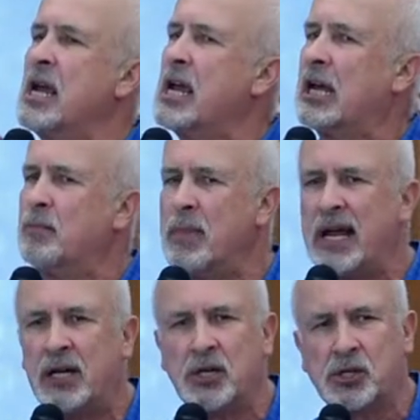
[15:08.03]
and
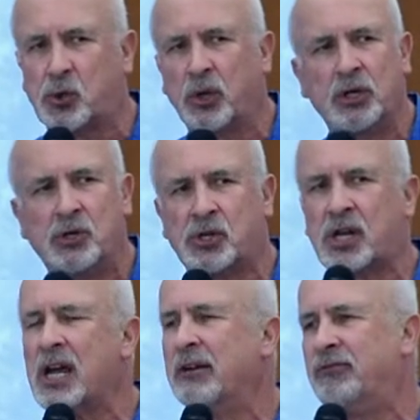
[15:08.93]
maintenance where you're just
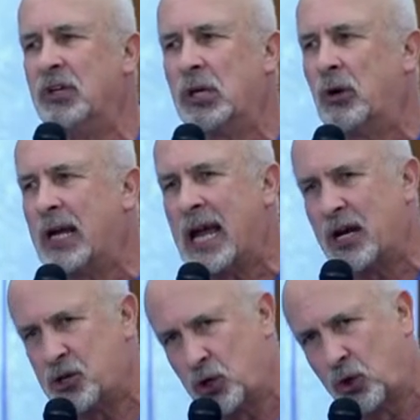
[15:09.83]
kind of figuring out
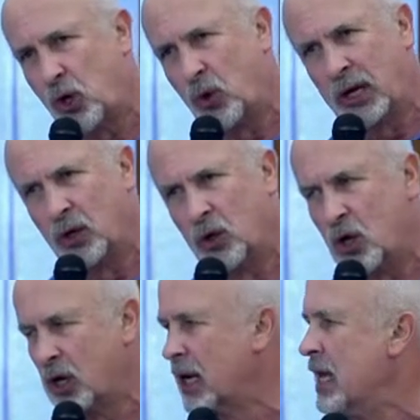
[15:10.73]
as you're going
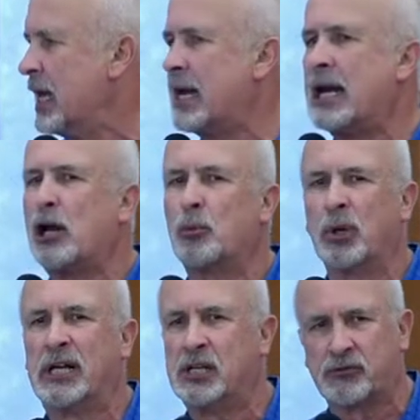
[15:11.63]
along and
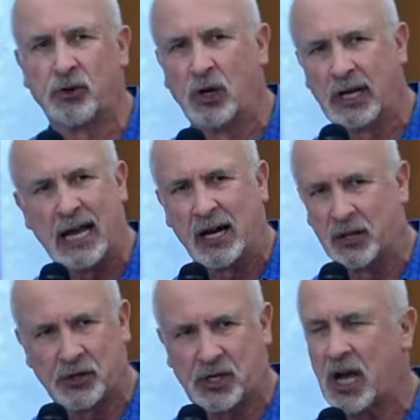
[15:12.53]
airplanes falling out of
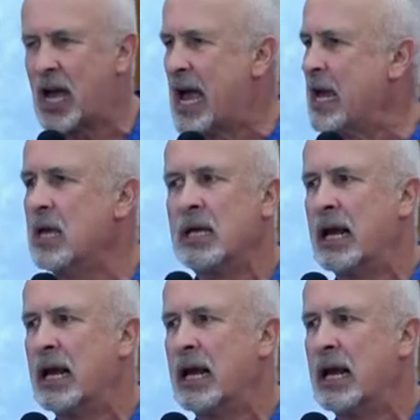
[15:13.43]
the sky.